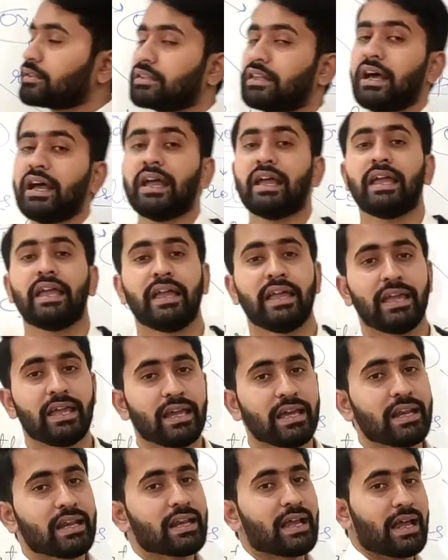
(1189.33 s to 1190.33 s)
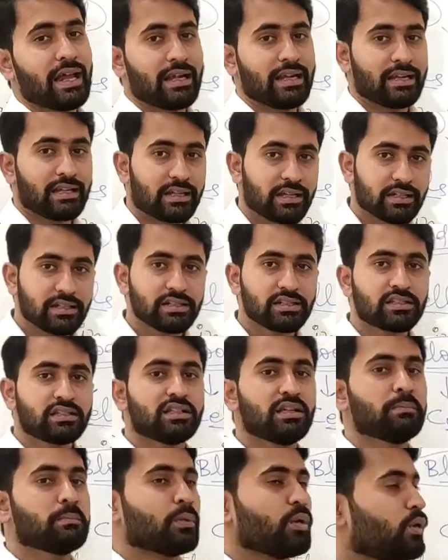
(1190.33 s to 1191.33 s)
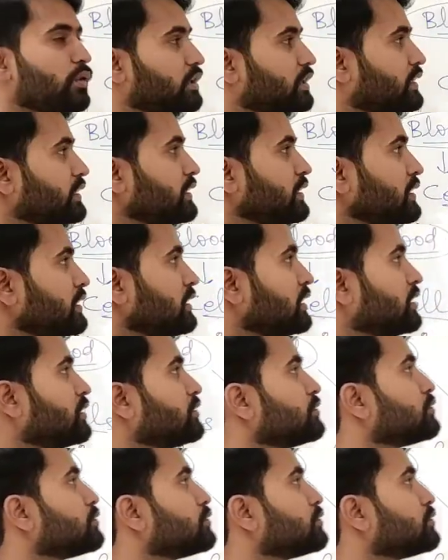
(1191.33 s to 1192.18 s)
the air enters the body